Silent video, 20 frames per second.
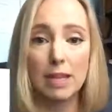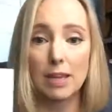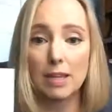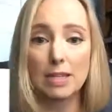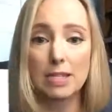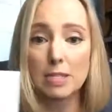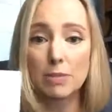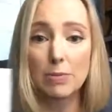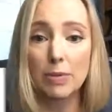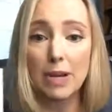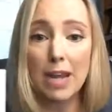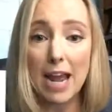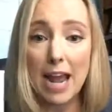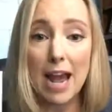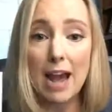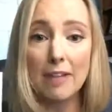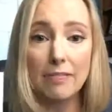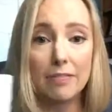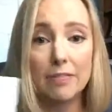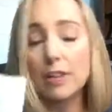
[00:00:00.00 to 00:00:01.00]
this is what I
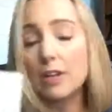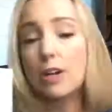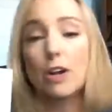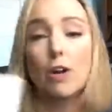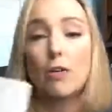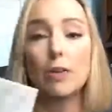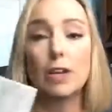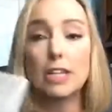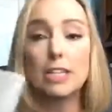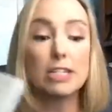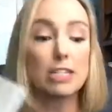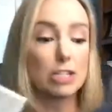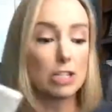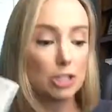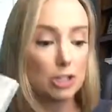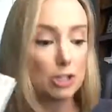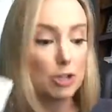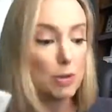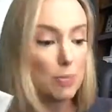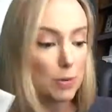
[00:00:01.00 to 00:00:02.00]
have, you know, it's
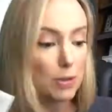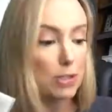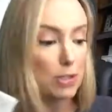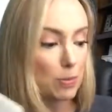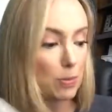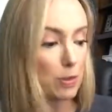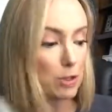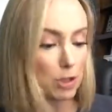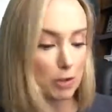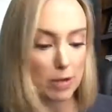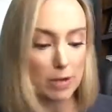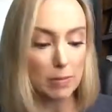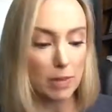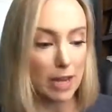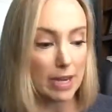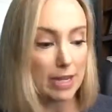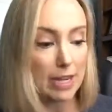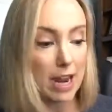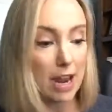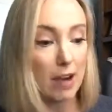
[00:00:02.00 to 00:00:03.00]
super, super
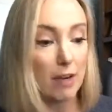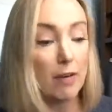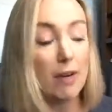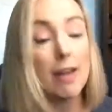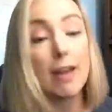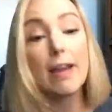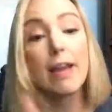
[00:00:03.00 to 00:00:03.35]
streamlined now.